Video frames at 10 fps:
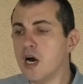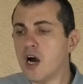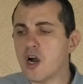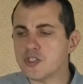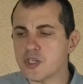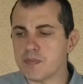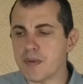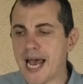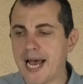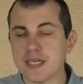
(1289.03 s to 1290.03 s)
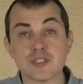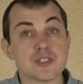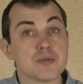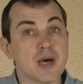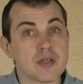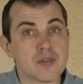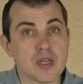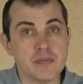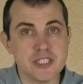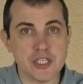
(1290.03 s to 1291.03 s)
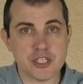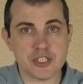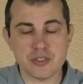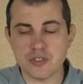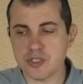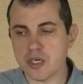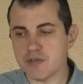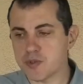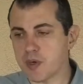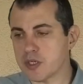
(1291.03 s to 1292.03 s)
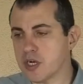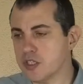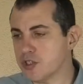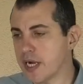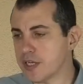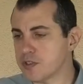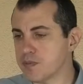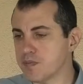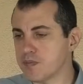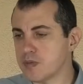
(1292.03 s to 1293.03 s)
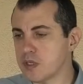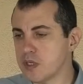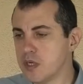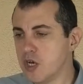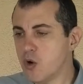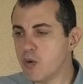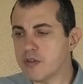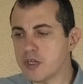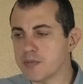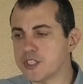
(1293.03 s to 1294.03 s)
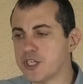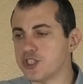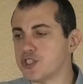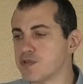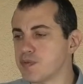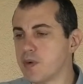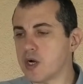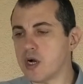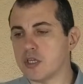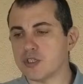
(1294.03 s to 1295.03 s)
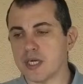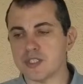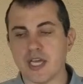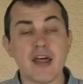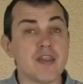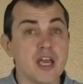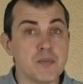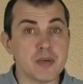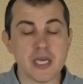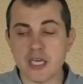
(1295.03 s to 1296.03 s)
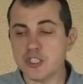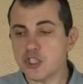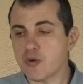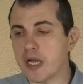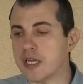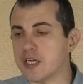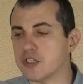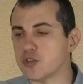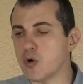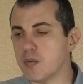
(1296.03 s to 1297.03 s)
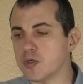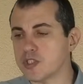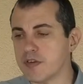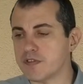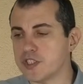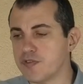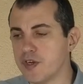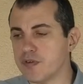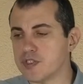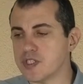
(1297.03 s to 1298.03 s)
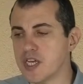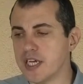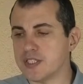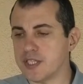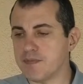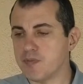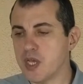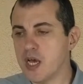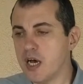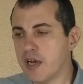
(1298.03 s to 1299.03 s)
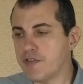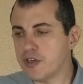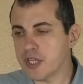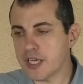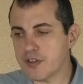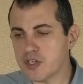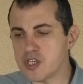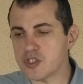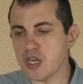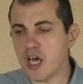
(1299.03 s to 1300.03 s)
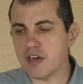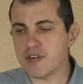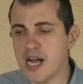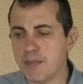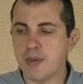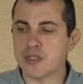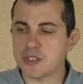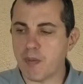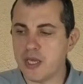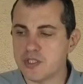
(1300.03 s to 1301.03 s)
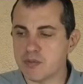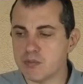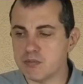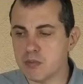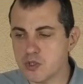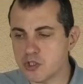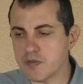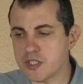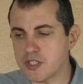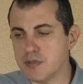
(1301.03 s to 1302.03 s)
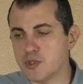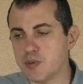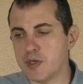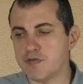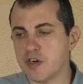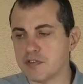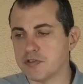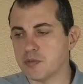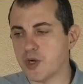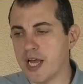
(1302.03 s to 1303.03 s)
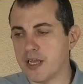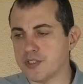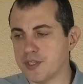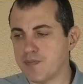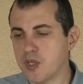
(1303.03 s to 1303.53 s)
Artem asks about the limitations of smart contracts. What are the limitations of smart contracts? Can they be integrated into almost every sphere of society? I feel like there is a lot of hype in the space, and most of it seems to be far from reality.